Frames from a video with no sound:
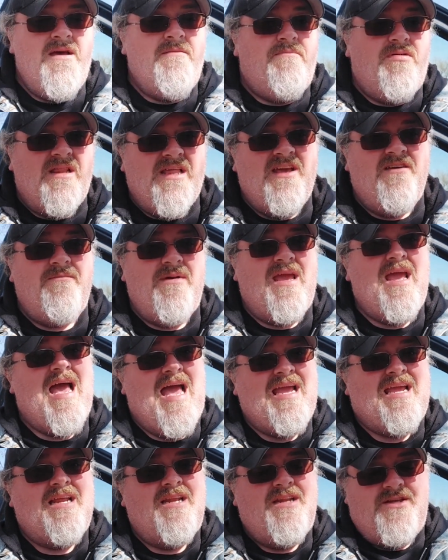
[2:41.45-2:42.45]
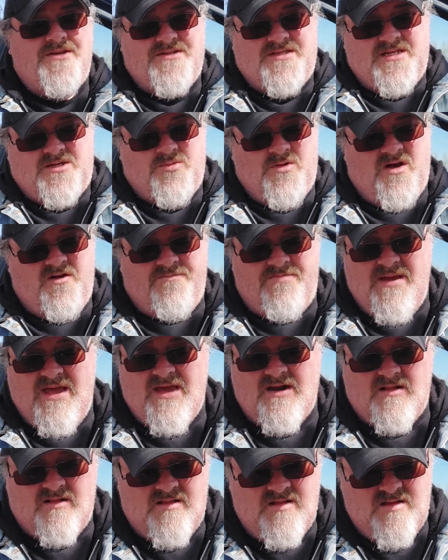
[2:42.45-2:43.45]
Believe me, I can use the
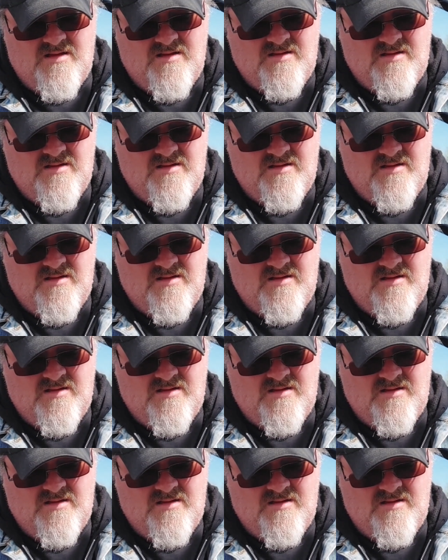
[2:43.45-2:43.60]
12-panel